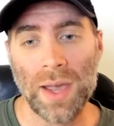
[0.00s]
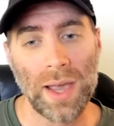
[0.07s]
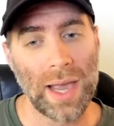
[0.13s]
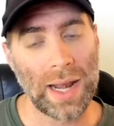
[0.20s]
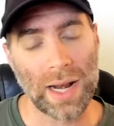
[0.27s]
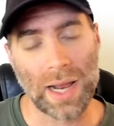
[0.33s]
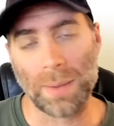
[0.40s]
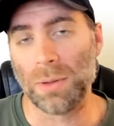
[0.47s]

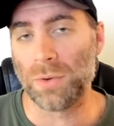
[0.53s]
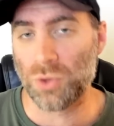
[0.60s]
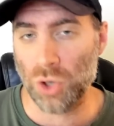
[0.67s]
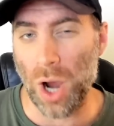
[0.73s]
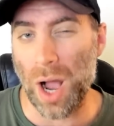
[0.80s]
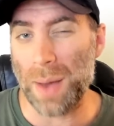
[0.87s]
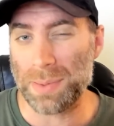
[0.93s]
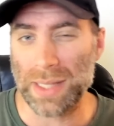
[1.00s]
And a couple of
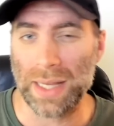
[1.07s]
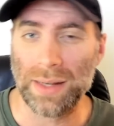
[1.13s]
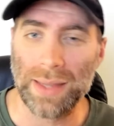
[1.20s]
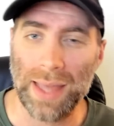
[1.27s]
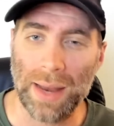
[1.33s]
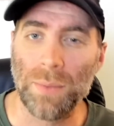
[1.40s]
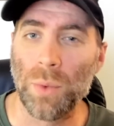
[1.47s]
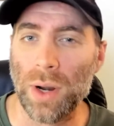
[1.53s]
drops that,
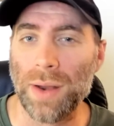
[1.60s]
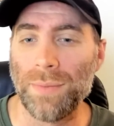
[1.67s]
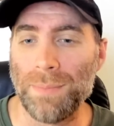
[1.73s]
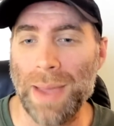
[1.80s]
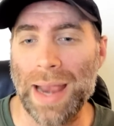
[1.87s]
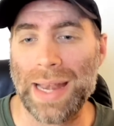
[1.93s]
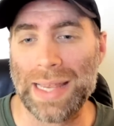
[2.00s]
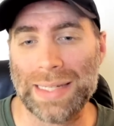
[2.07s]
that would have
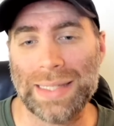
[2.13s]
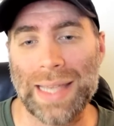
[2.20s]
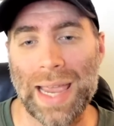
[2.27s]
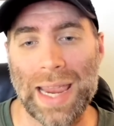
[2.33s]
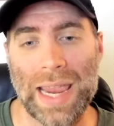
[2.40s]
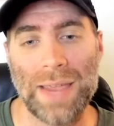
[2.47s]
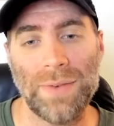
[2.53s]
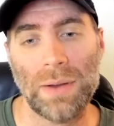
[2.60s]
made his
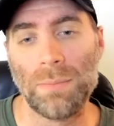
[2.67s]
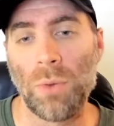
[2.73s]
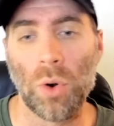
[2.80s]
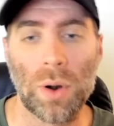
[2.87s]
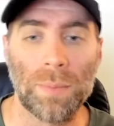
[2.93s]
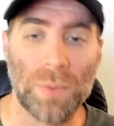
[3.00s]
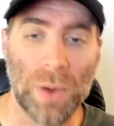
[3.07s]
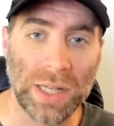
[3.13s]
day even
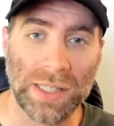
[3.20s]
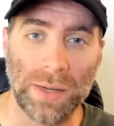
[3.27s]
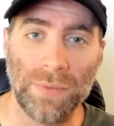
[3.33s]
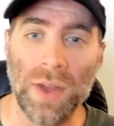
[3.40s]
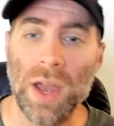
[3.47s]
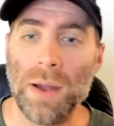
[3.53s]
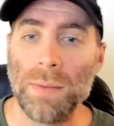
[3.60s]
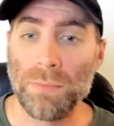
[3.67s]
more
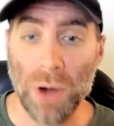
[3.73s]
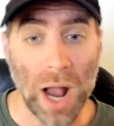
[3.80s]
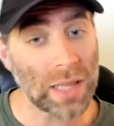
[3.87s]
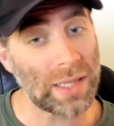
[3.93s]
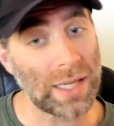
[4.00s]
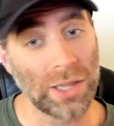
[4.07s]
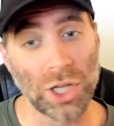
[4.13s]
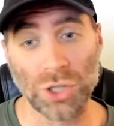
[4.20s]
impressive. Brock
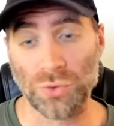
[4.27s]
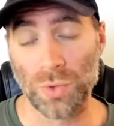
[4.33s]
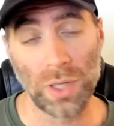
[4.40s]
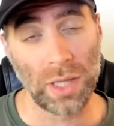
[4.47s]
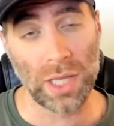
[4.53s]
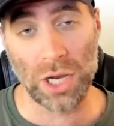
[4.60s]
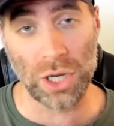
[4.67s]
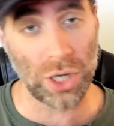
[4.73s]
Glenn looked
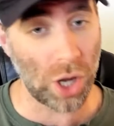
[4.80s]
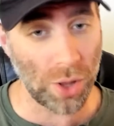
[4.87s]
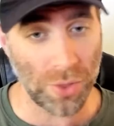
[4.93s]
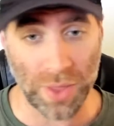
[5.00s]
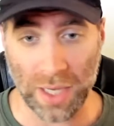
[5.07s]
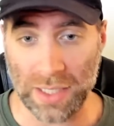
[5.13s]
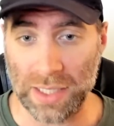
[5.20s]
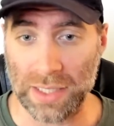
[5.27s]
really good, all
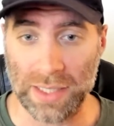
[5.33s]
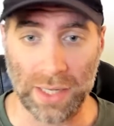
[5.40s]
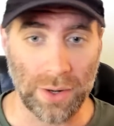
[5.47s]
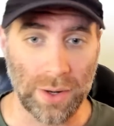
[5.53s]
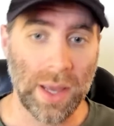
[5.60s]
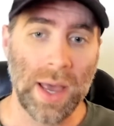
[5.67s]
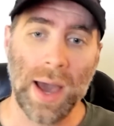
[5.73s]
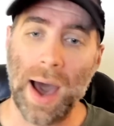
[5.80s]
things
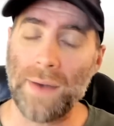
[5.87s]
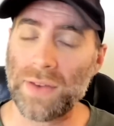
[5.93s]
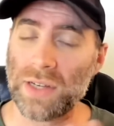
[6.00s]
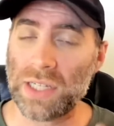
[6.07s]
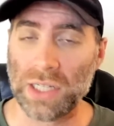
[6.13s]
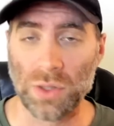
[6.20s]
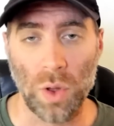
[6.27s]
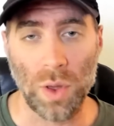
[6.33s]
considered.
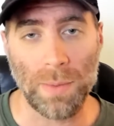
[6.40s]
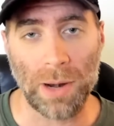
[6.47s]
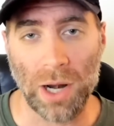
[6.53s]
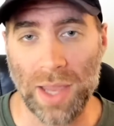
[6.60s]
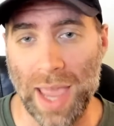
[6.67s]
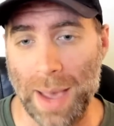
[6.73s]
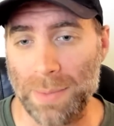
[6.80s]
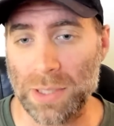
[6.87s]
Obviously, he's only been
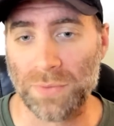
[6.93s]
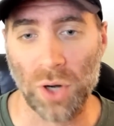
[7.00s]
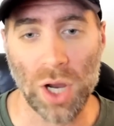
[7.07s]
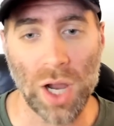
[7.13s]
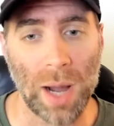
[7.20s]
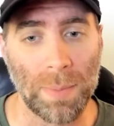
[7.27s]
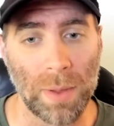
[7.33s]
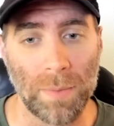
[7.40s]
on campus for a
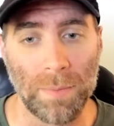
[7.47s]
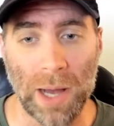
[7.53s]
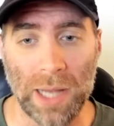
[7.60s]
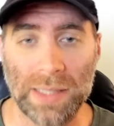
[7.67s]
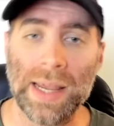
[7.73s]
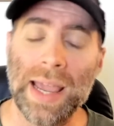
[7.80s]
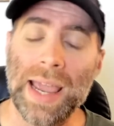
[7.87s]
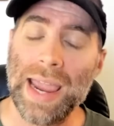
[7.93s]
couple of
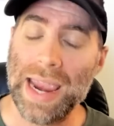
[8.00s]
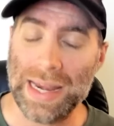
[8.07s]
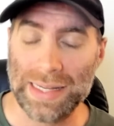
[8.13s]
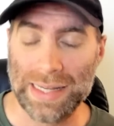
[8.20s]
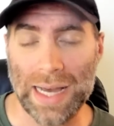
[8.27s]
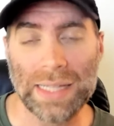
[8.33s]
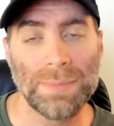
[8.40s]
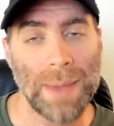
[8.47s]
months. He
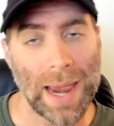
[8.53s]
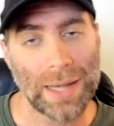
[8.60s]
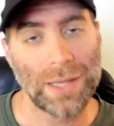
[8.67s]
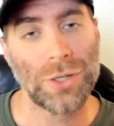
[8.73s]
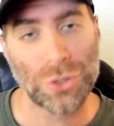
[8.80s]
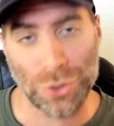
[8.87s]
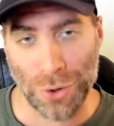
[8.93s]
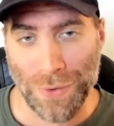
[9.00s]
does
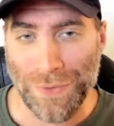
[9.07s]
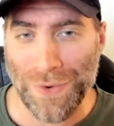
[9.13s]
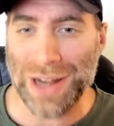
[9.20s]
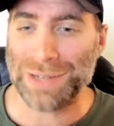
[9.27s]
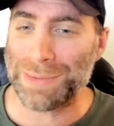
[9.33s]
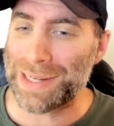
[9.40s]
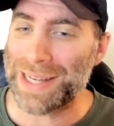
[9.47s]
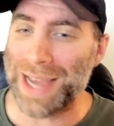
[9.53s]
make true
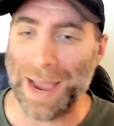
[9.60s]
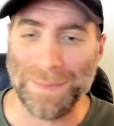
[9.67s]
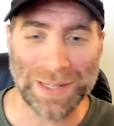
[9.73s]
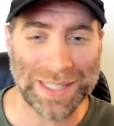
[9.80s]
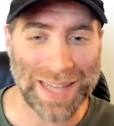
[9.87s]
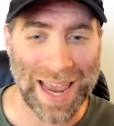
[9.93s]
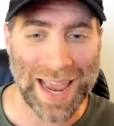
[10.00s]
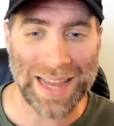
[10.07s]
freshman-type
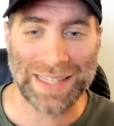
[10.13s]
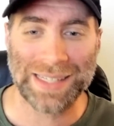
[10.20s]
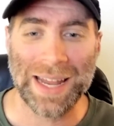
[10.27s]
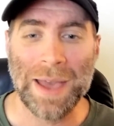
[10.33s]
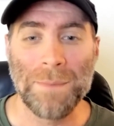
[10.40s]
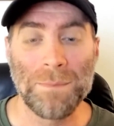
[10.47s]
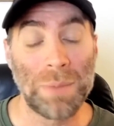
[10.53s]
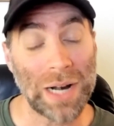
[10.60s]
mistakes,
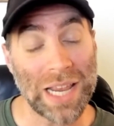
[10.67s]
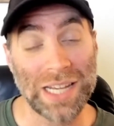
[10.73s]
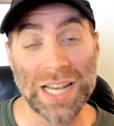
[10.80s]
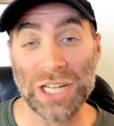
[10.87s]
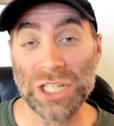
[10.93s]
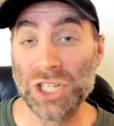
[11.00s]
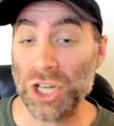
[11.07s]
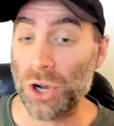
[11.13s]
but he
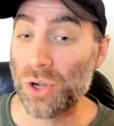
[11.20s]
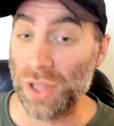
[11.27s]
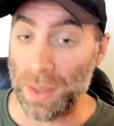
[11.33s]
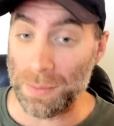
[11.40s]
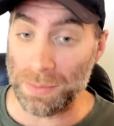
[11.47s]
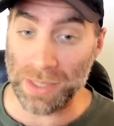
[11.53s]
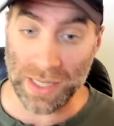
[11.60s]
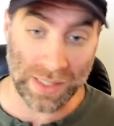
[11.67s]
does show
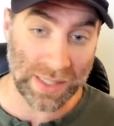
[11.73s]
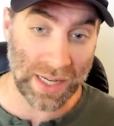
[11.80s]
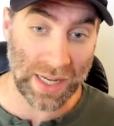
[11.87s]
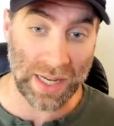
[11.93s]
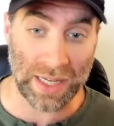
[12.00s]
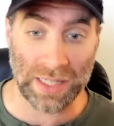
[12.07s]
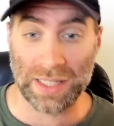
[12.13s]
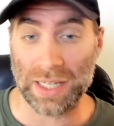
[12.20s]
glimpses.
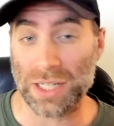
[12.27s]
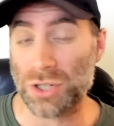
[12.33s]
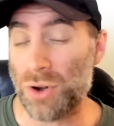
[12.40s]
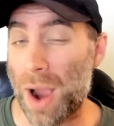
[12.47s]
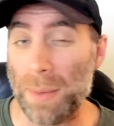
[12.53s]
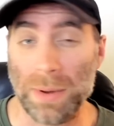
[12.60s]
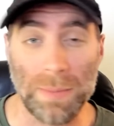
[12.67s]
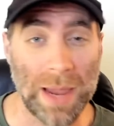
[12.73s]
It's
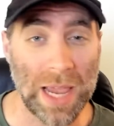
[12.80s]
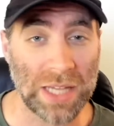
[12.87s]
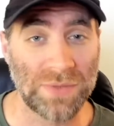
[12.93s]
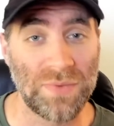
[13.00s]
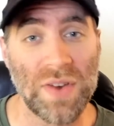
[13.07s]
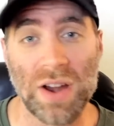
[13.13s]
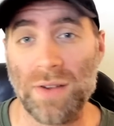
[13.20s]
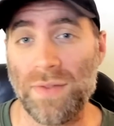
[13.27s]
described to me as
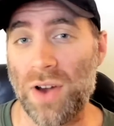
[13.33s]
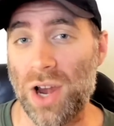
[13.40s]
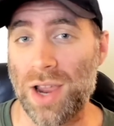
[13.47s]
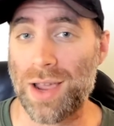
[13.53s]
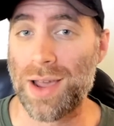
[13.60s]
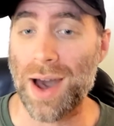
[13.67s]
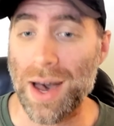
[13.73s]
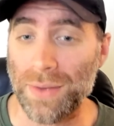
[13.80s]
very, very
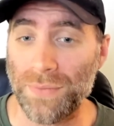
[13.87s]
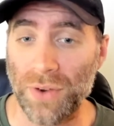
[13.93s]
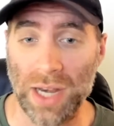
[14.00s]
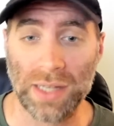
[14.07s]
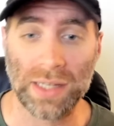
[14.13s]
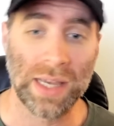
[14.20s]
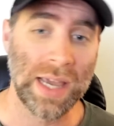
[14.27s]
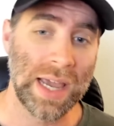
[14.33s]

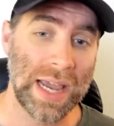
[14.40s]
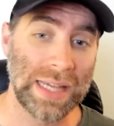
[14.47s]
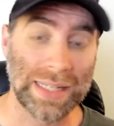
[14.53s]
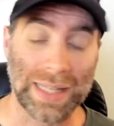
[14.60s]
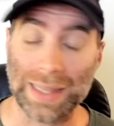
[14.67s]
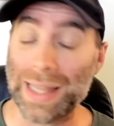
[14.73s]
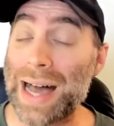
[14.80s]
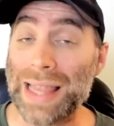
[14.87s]
confident. He's a
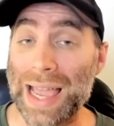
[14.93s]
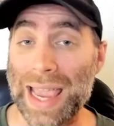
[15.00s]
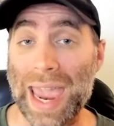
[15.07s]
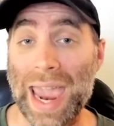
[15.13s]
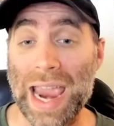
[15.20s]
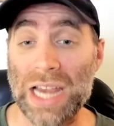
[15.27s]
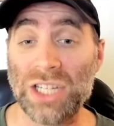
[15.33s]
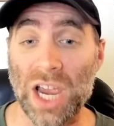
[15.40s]
lot like
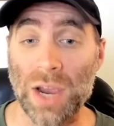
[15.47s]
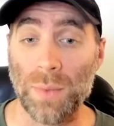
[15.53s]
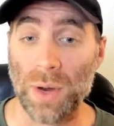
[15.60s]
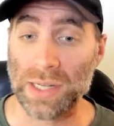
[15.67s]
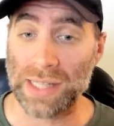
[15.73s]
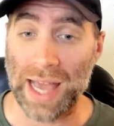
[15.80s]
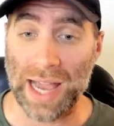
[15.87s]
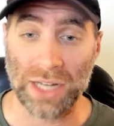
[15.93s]
A J
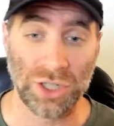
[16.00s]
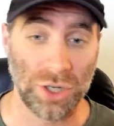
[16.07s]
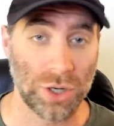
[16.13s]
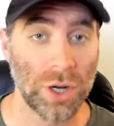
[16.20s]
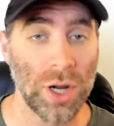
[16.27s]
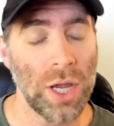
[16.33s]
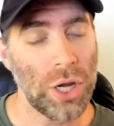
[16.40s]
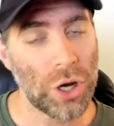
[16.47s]
was last year.
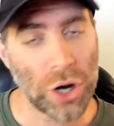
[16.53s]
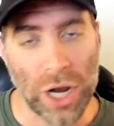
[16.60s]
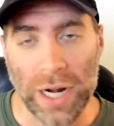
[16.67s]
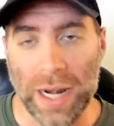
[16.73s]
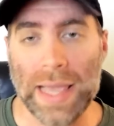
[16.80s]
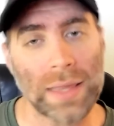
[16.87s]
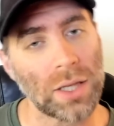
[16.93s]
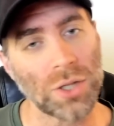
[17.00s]
You're going
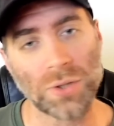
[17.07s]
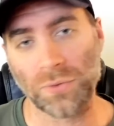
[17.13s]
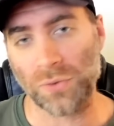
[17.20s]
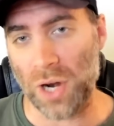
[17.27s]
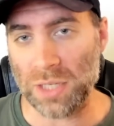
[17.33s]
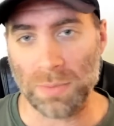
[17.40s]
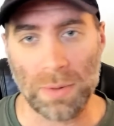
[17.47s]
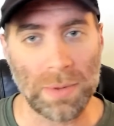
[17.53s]
to get those
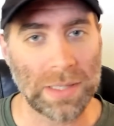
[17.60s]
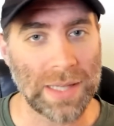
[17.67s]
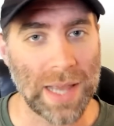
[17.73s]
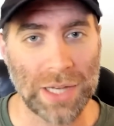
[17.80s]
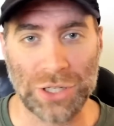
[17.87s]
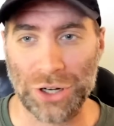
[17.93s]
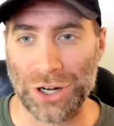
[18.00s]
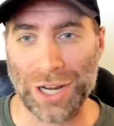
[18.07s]
freshman
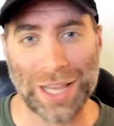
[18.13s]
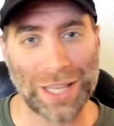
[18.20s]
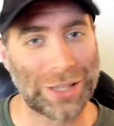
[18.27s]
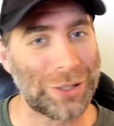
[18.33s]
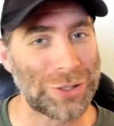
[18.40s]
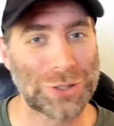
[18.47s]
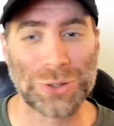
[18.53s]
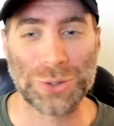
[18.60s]
mistakes. You're going to get
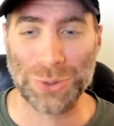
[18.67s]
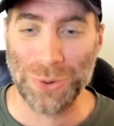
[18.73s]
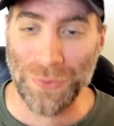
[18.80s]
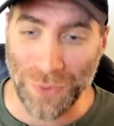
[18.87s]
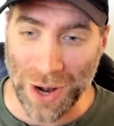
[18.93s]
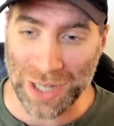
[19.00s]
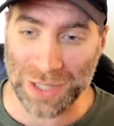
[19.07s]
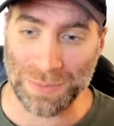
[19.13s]
those true
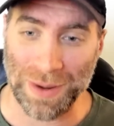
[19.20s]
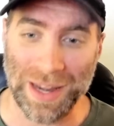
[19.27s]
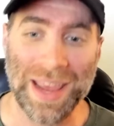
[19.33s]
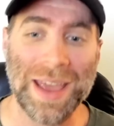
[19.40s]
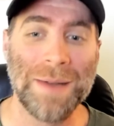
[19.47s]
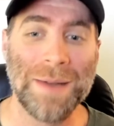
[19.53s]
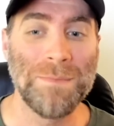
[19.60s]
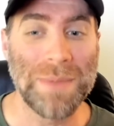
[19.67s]
freshman
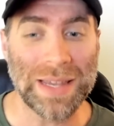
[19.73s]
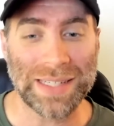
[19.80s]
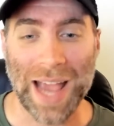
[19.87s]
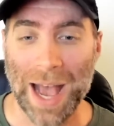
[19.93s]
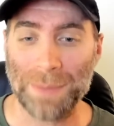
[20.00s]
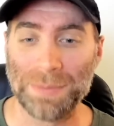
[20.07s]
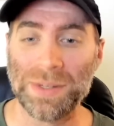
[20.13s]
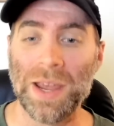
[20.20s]

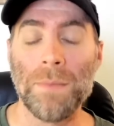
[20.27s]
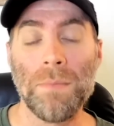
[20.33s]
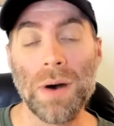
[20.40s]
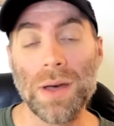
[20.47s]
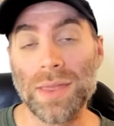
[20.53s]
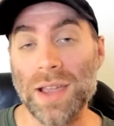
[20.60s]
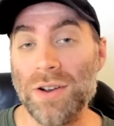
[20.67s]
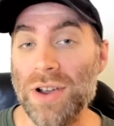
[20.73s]
mishaps,
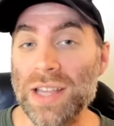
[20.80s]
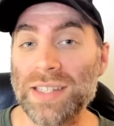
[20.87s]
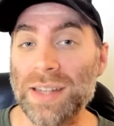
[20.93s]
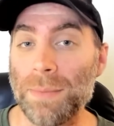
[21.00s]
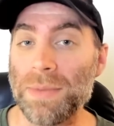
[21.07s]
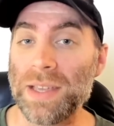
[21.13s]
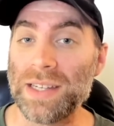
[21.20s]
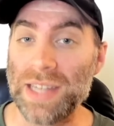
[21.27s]
but there is
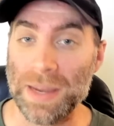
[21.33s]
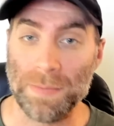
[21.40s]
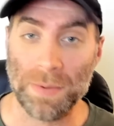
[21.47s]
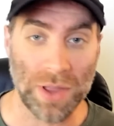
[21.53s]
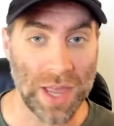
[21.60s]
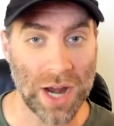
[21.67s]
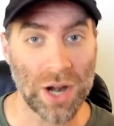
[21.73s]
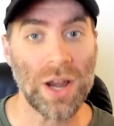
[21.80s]
something
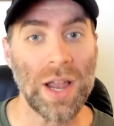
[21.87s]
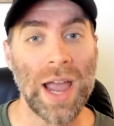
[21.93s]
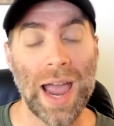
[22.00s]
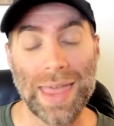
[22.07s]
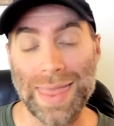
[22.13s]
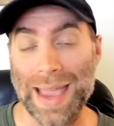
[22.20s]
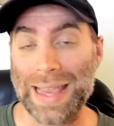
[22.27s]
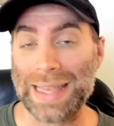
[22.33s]
deeper there,
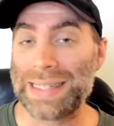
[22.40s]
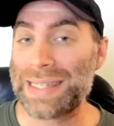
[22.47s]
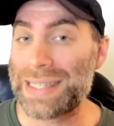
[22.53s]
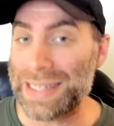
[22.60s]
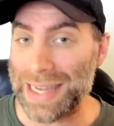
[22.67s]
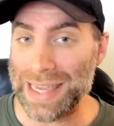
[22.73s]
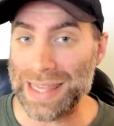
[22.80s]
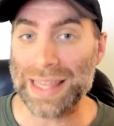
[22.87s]
and they can
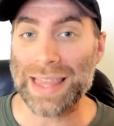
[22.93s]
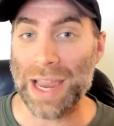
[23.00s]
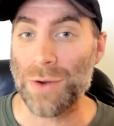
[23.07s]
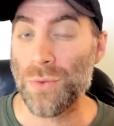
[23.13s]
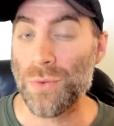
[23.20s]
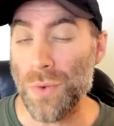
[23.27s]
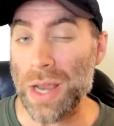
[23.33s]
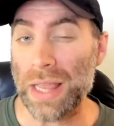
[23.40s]
see that they
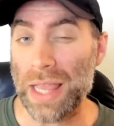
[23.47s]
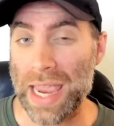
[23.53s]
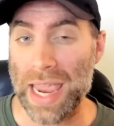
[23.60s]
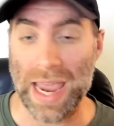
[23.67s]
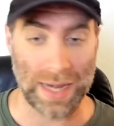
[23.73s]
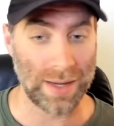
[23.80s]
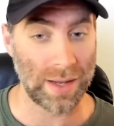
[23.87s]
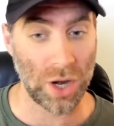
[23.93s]
really
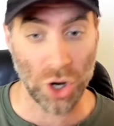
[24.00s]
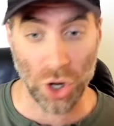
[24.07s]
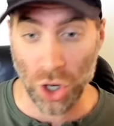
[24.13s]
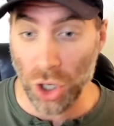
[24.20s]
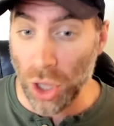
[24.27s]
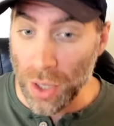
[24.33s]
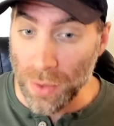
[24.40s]
hit. Early